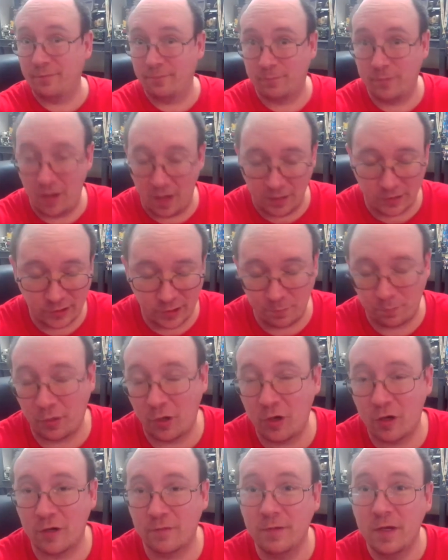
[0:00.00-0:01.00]

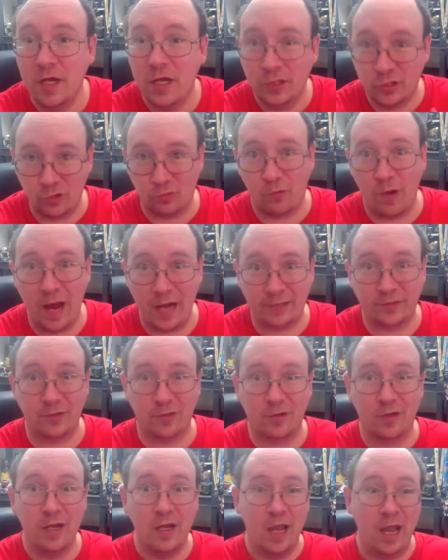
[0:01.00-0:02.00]
superb
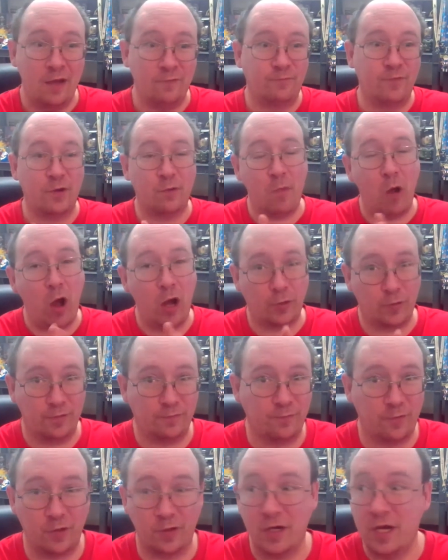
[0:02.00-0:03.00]
director and
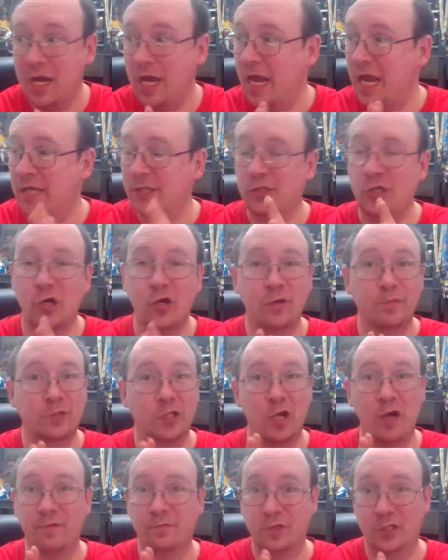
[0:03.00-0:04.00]
filmographer in terms
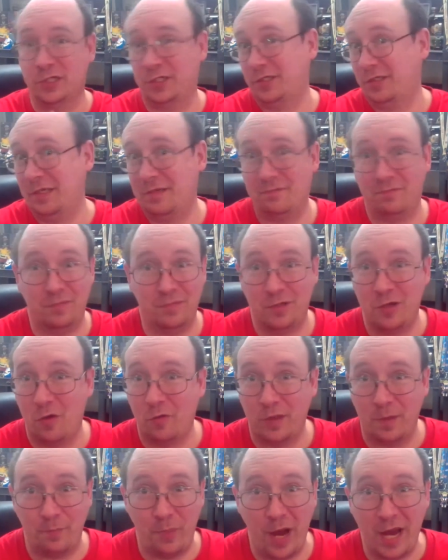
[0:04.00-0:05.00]
of just
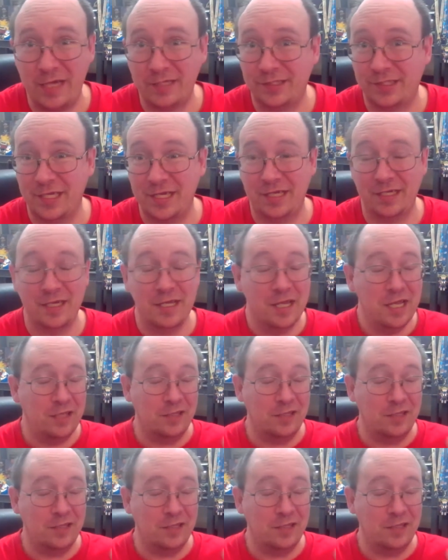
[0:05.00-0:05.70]
the pacing,